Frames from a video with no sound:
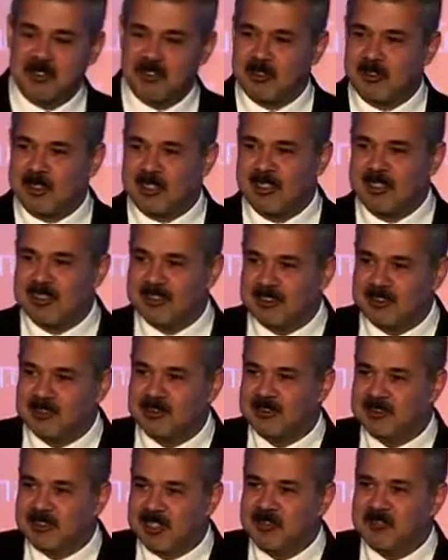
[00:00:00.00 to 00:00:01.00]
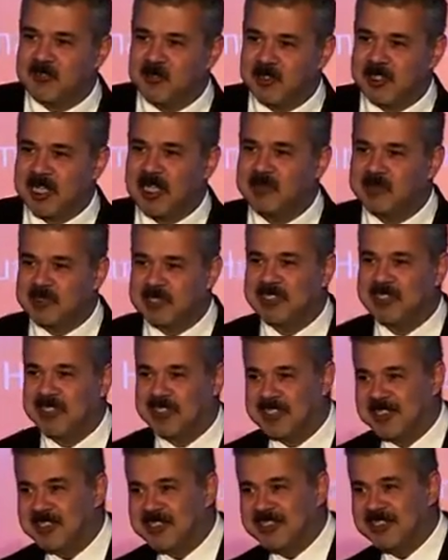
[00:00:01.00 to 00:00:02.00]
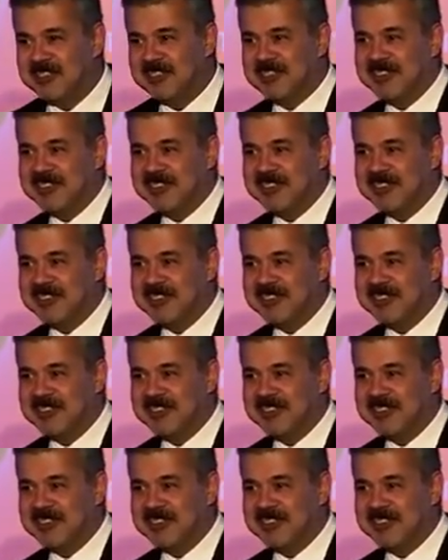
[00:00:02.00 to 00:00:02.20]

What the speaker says: at least 3-4 times in a year,